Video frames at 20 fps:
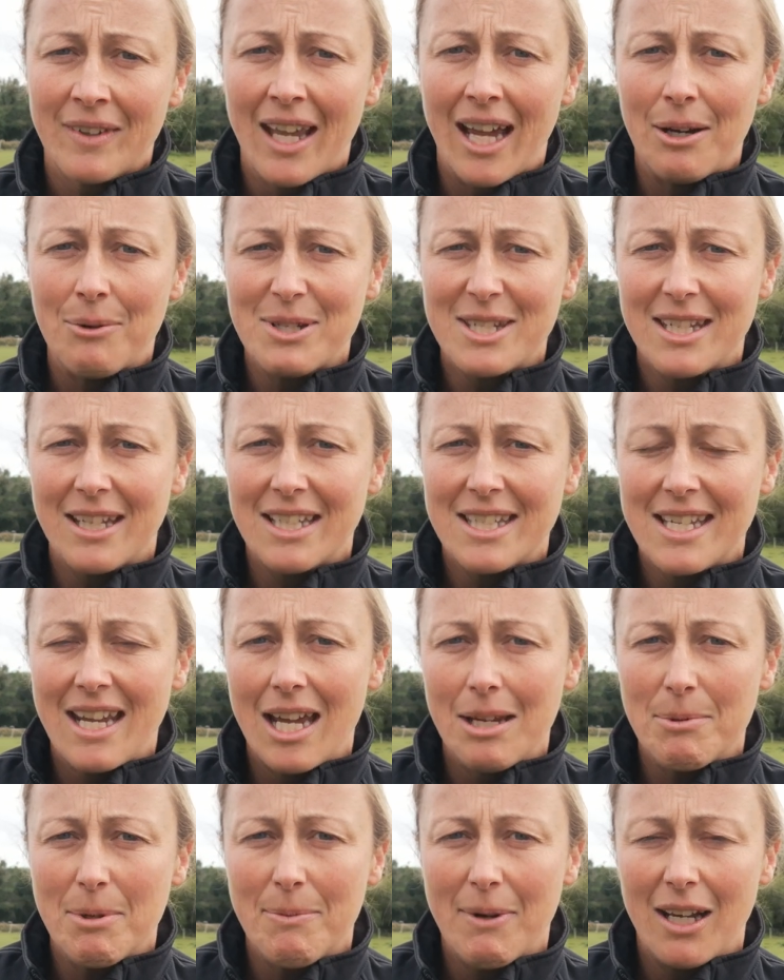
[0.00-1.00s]
I was at a
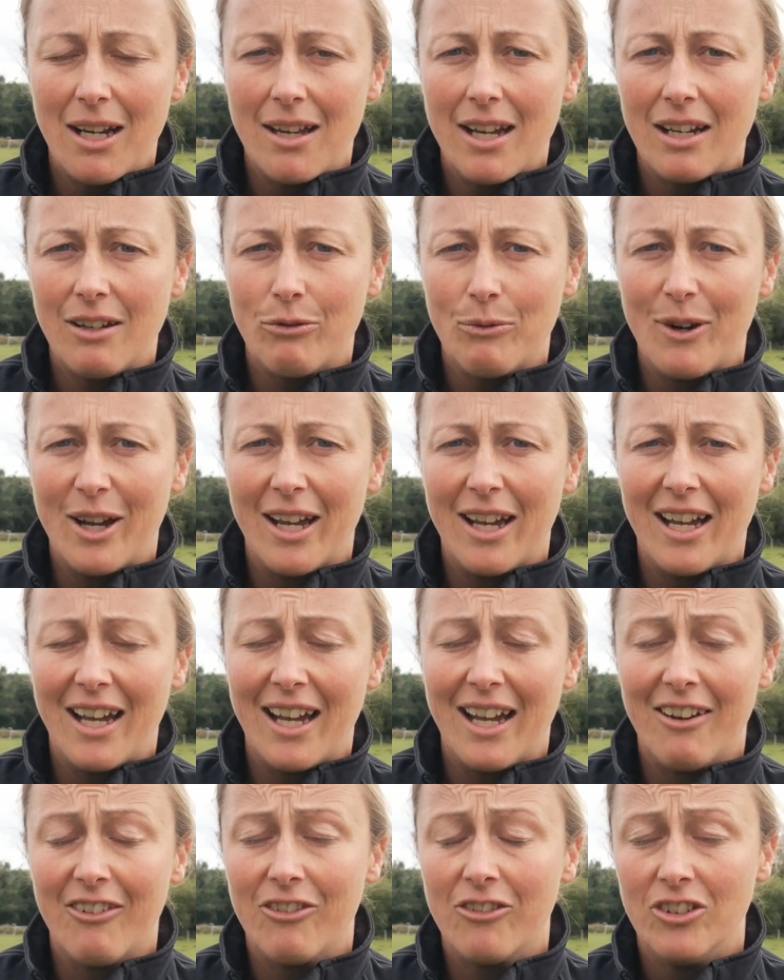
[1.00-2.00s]
time in my life where
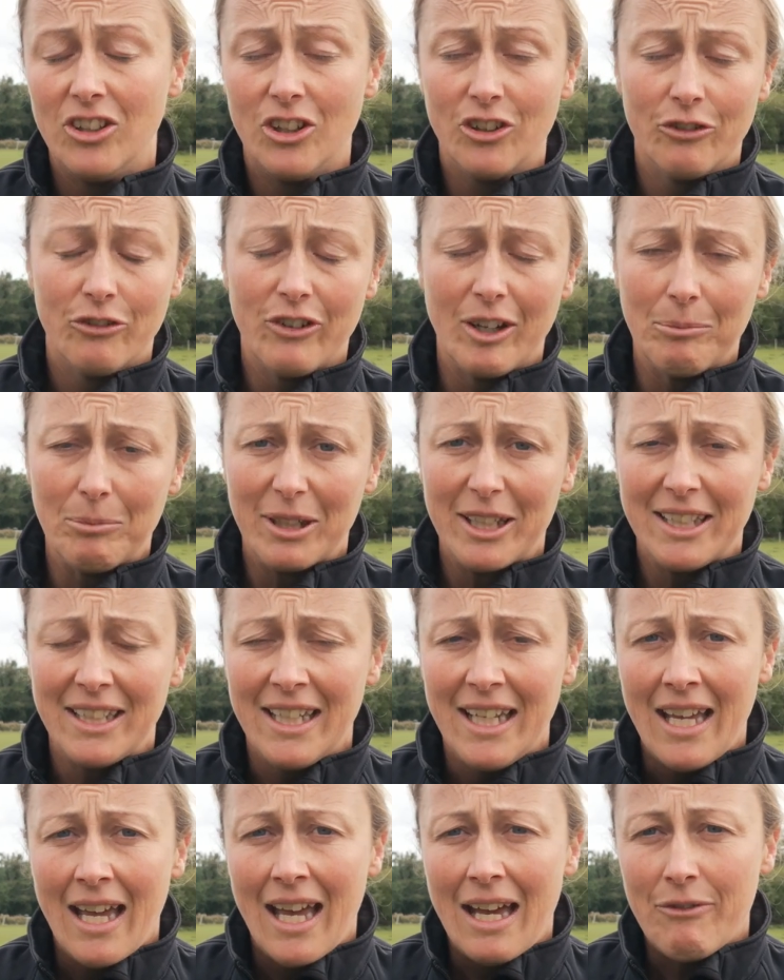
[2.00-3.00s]
I have a young family,
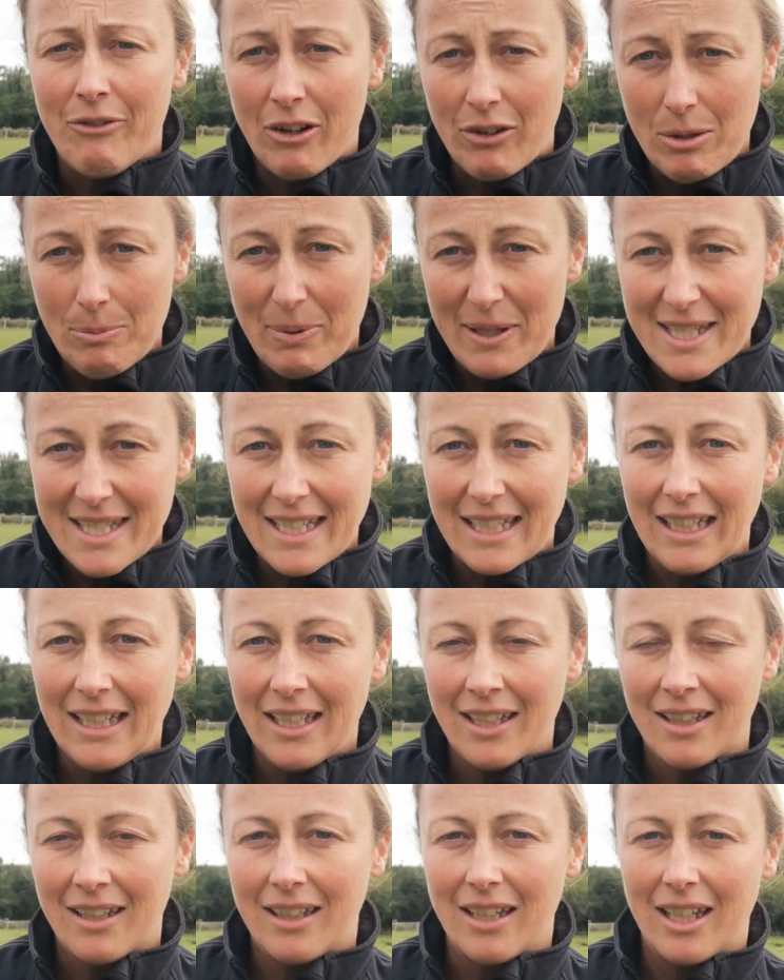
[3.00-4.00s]
very
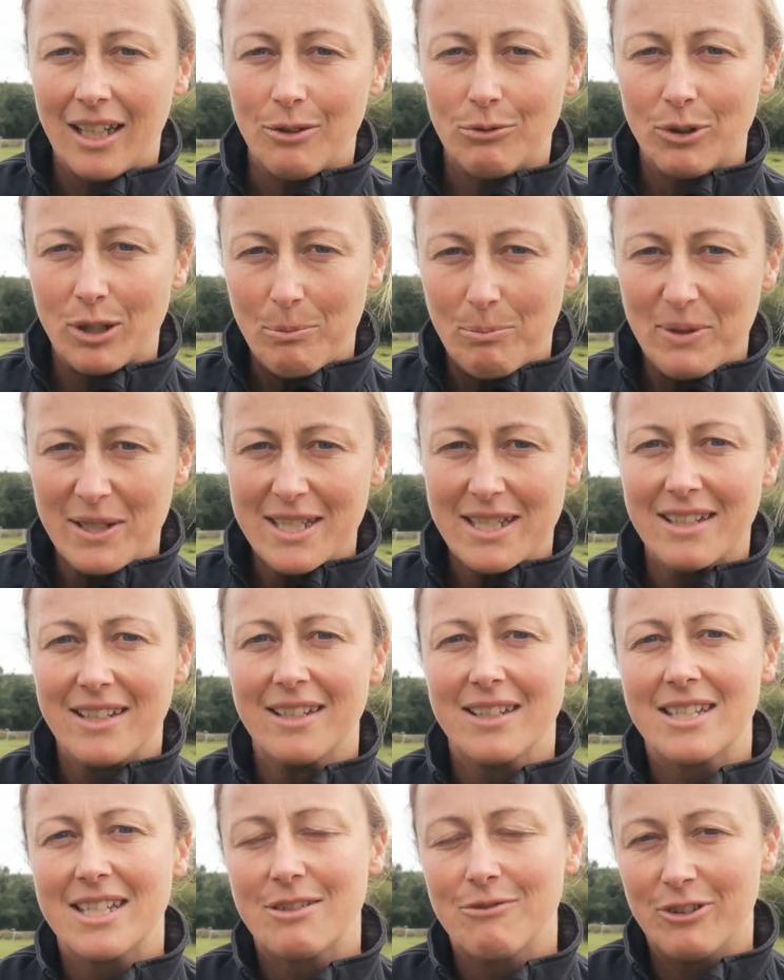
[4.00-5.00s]
busy, uh, run a
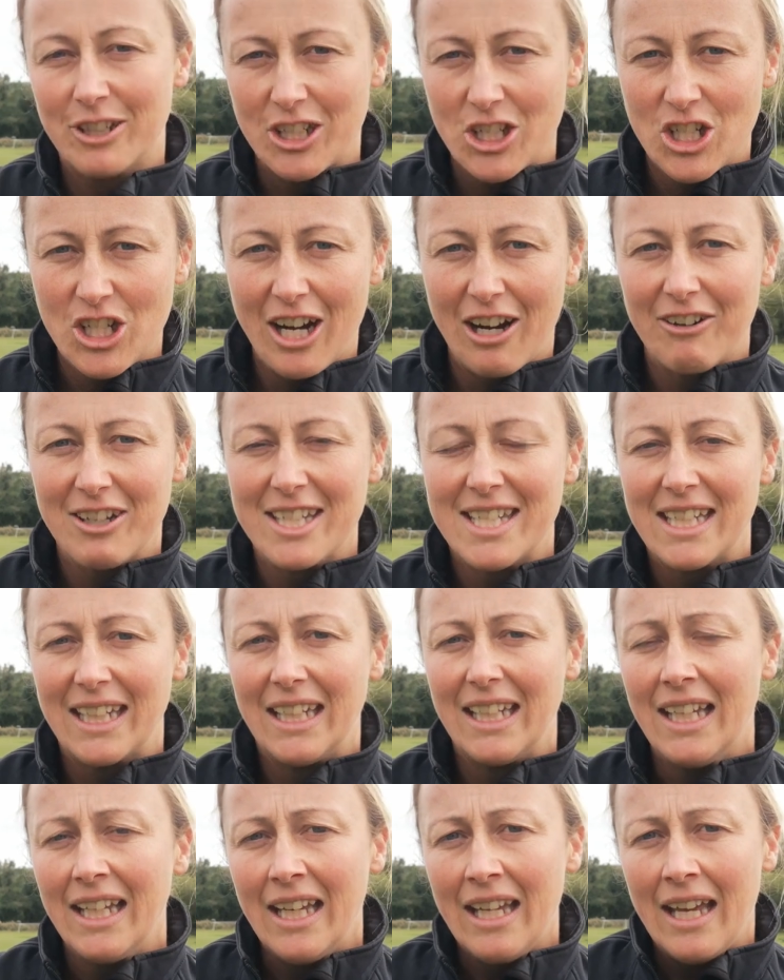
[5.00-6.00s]
business, run a
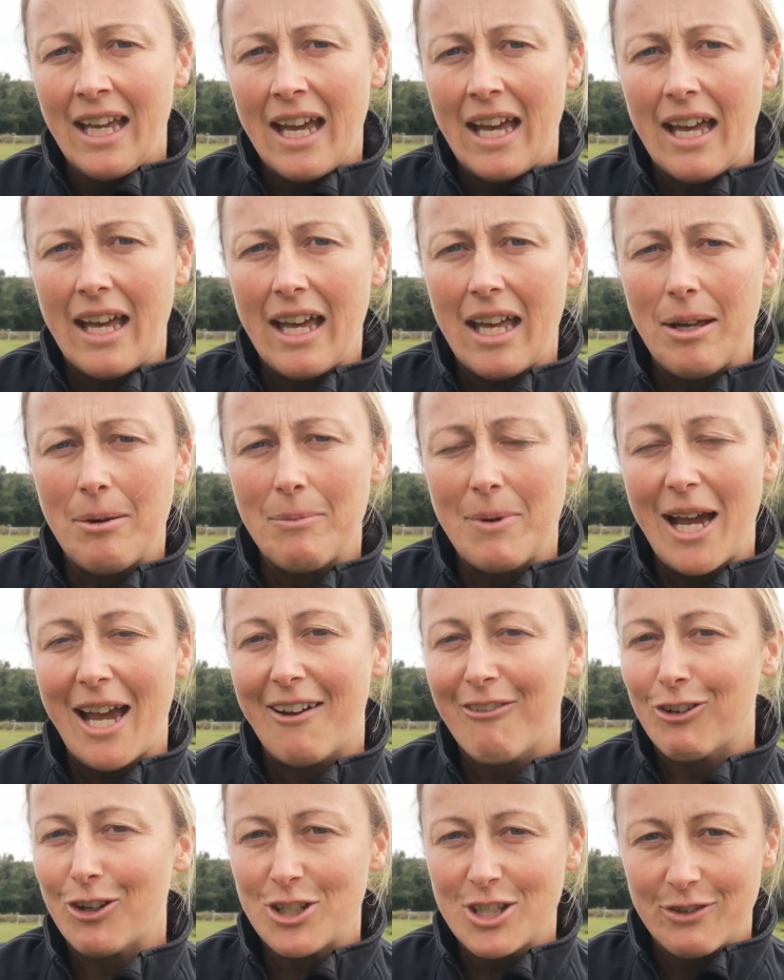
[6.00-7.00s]
charity, um, I
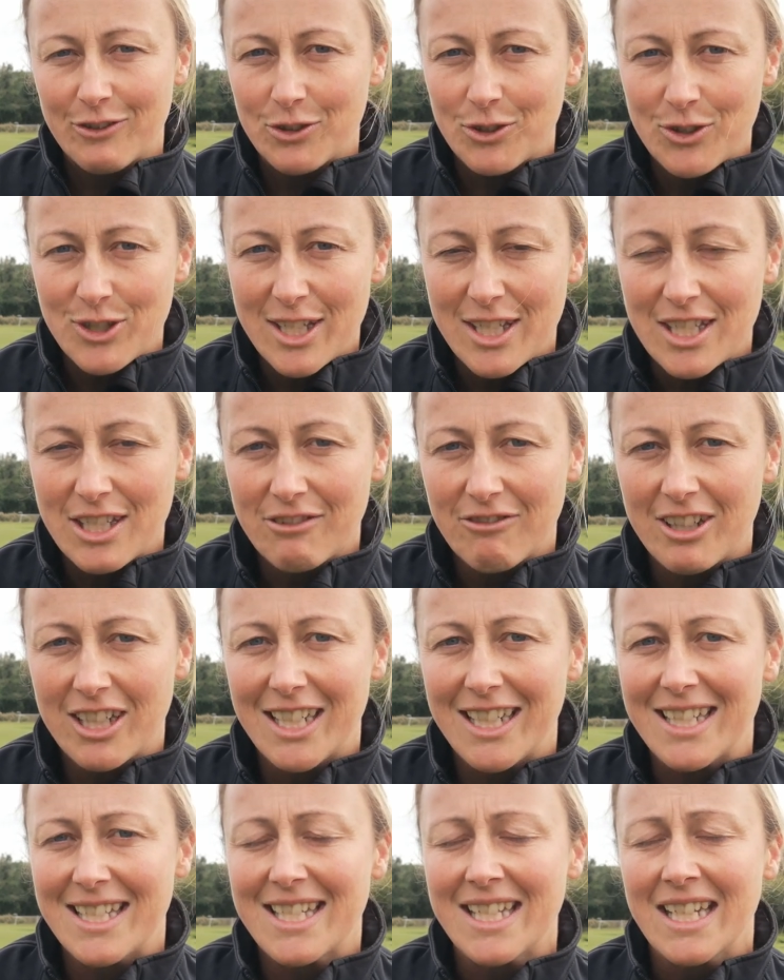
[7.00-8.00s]
have lots of horses to
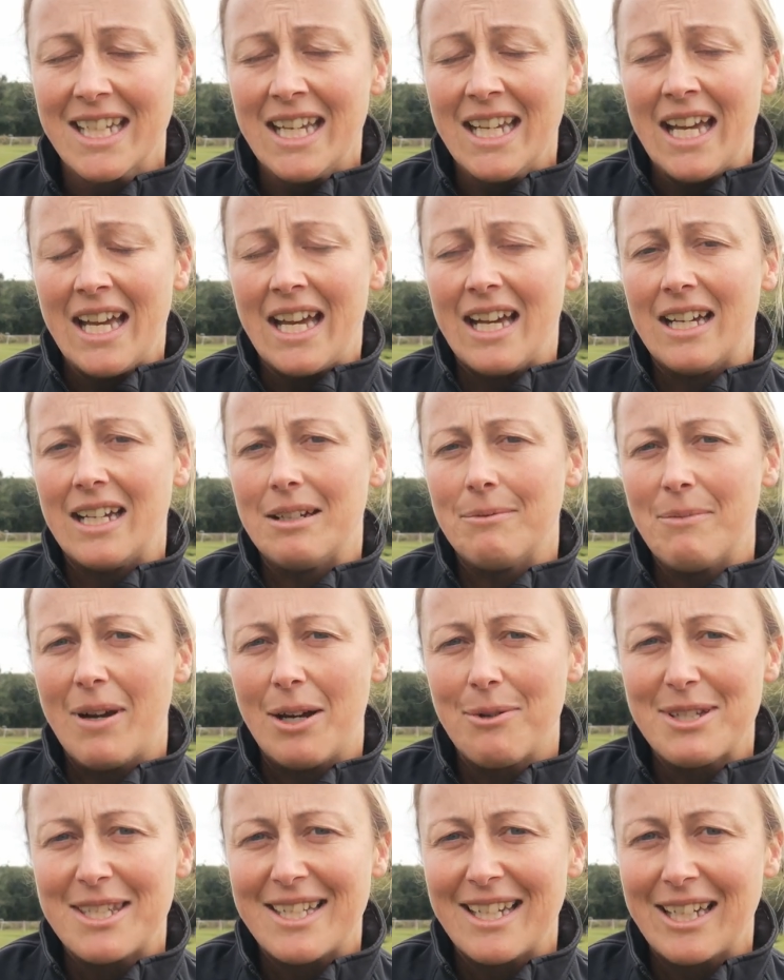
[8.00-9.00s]
ride, um,
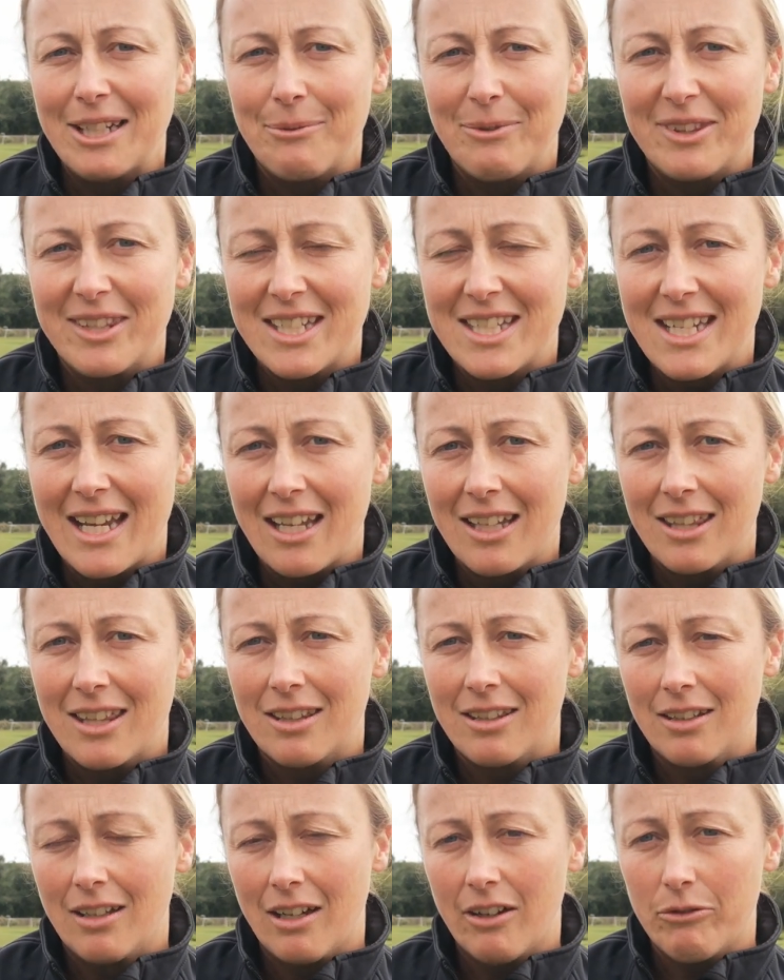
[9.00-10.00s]
I was dealing with the
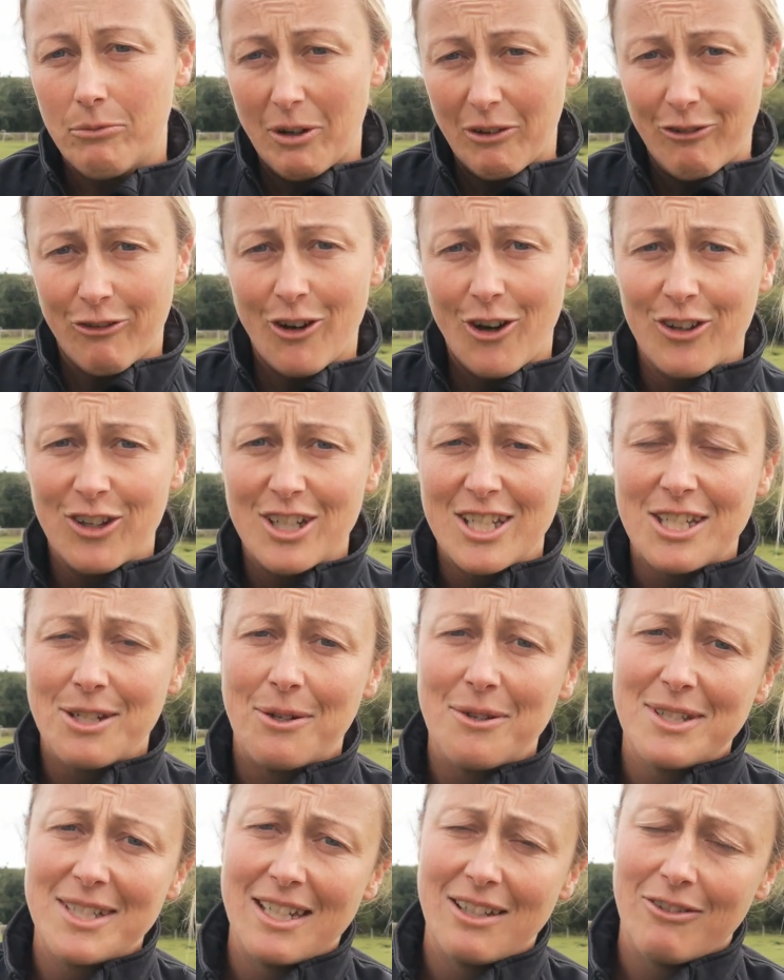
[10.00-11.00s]
death of my father, so
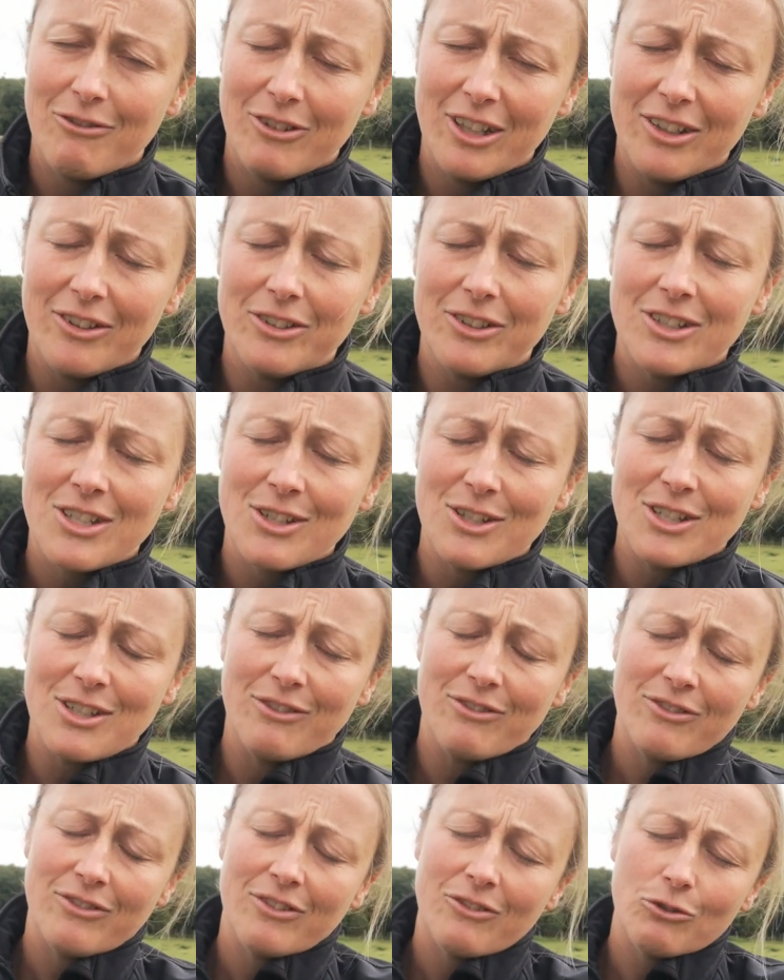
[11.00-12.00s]
I was in a real sort
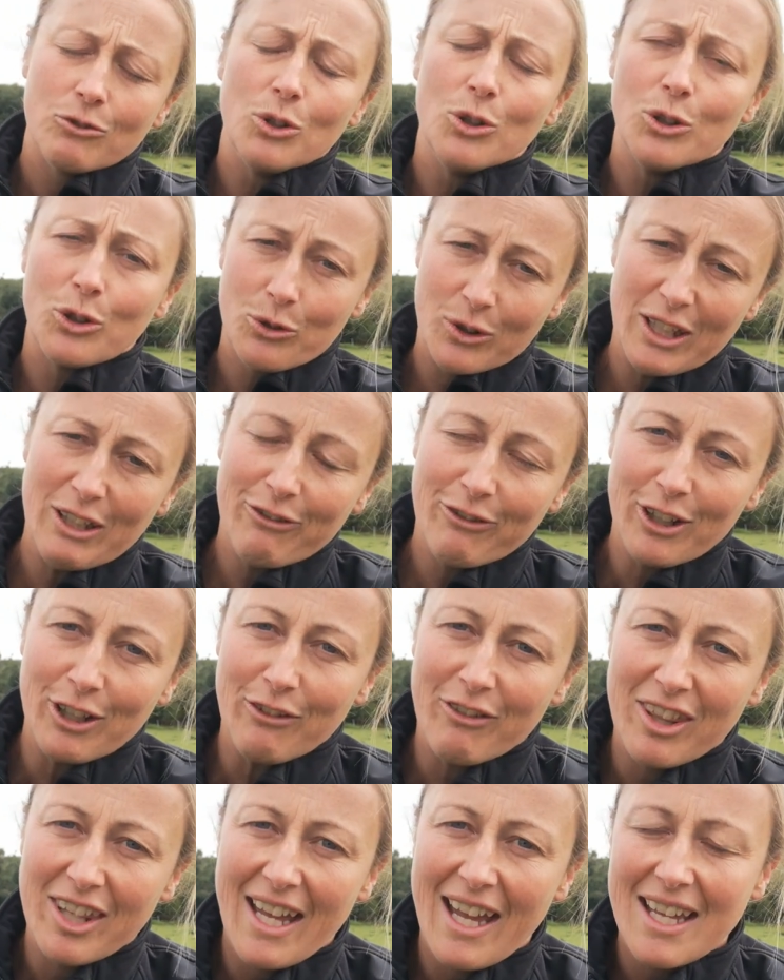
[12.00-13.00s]
of raw grief
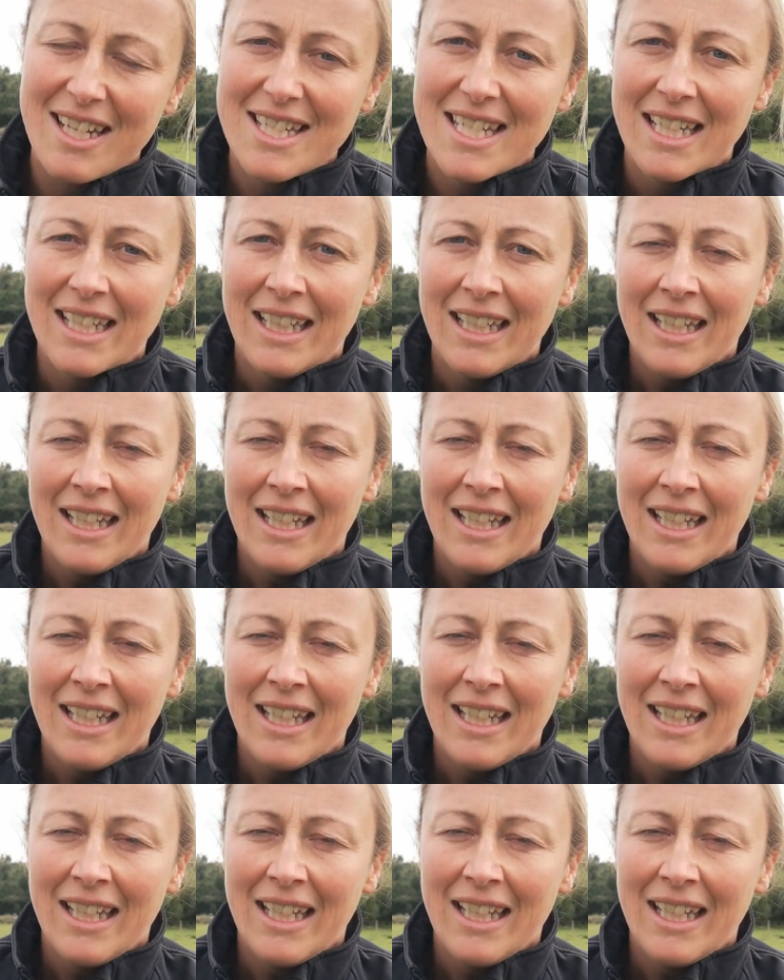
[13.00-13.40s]
over that.